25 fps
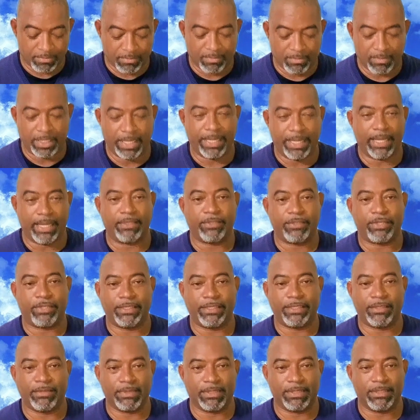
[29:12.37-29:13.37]
Hey, I tried
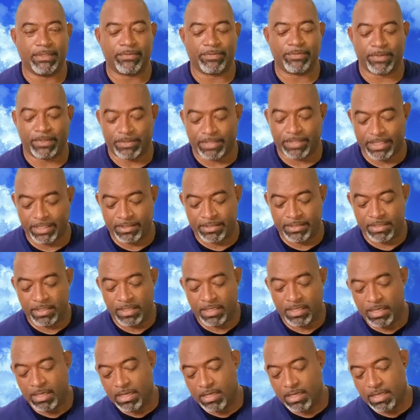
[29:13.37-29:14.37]
something different, right?
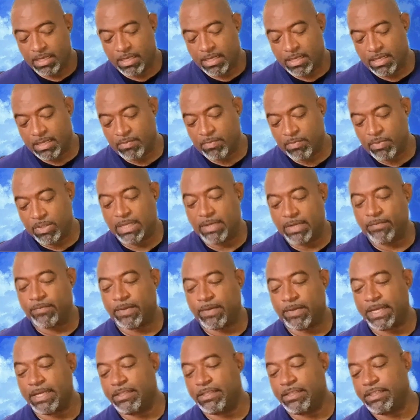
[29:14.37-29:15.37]
What
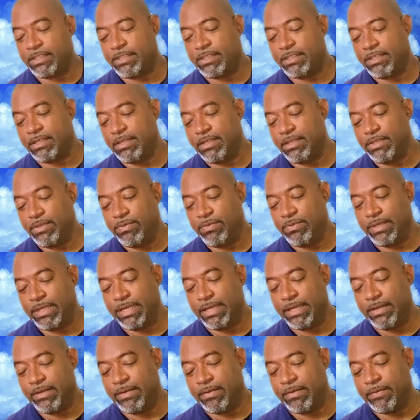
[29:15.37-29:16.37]
advice should you
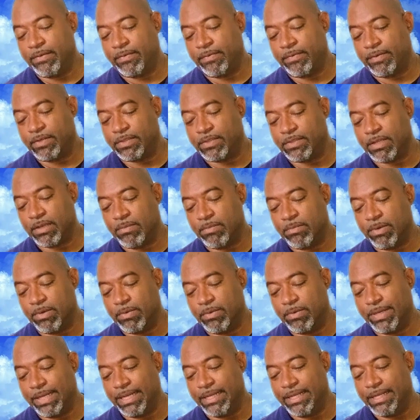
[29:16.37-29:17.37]
give to someone
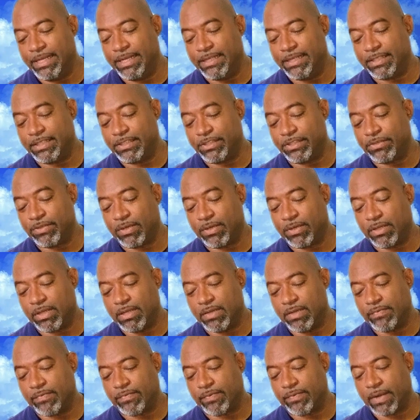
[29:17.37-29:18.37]
with ADHD struggling
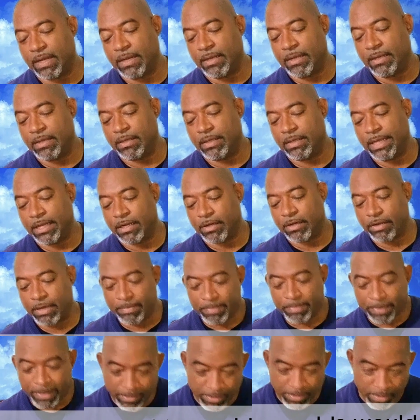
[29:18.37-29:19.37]
to find their career
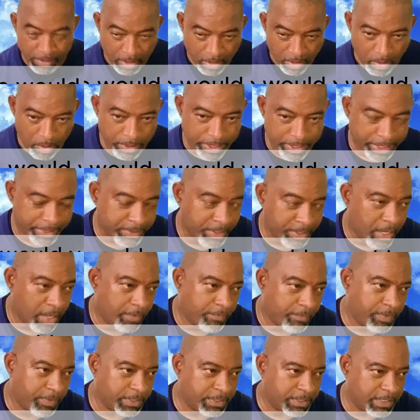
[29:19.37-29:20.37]
path? Okay,
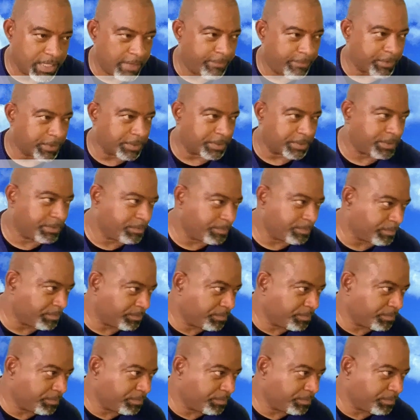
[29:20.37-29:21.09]
first thing first,